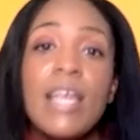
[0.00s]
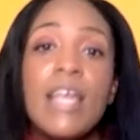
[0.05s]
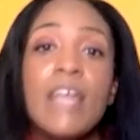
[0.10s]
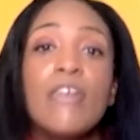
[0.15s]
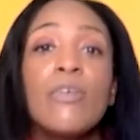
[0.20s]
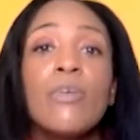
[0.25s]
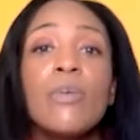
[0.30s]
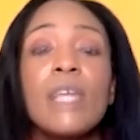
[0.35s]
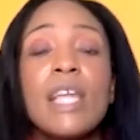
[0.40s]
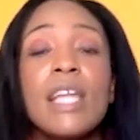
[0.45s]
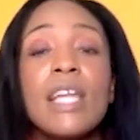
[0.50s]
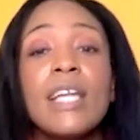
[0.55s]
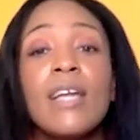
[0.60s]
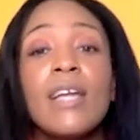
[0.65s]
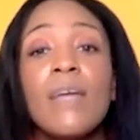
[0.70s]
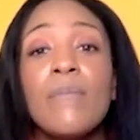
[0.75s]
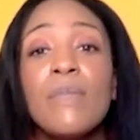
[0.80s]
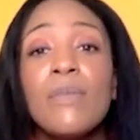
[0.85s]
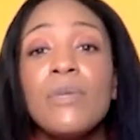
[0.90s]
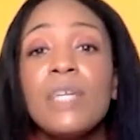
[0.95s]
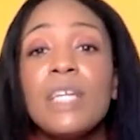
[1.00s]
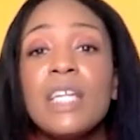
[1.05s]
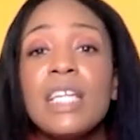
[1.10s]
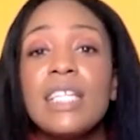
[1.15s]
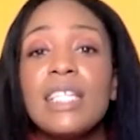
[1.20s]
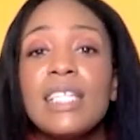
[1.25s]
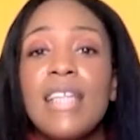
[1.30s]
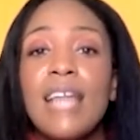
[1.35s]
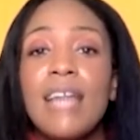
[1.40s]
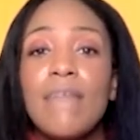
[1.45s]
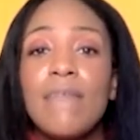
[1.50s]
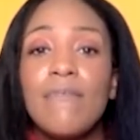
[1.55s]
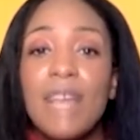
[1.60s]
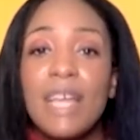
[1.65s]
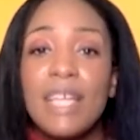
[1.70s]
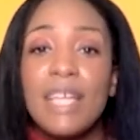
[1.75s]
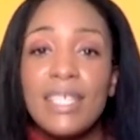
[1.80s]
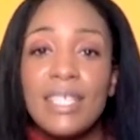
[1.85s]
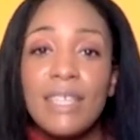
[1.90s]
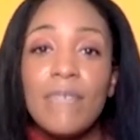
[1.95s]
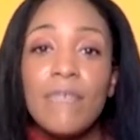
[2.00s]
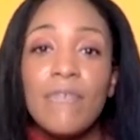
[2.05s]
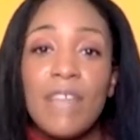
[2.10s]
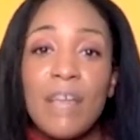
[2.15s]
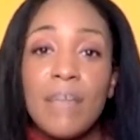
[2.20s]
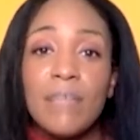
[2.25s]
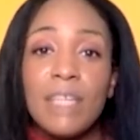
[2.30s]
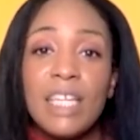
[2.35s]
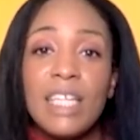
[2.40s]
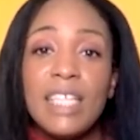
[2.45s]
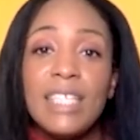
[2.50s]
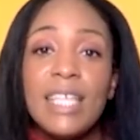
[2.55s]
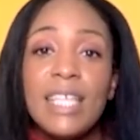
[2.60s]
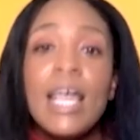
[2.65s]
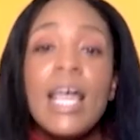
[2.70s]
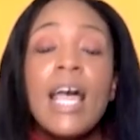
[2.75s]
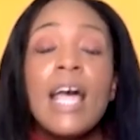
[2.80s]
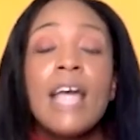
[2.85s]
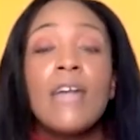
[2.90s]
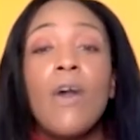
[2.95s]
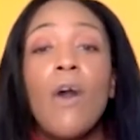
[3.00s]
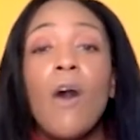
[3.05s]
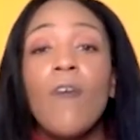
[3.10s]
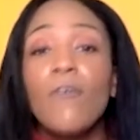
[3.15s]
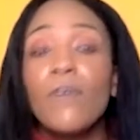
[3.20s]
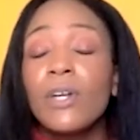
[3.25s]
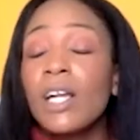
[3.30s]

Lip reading: and creating communities that invest in families and offer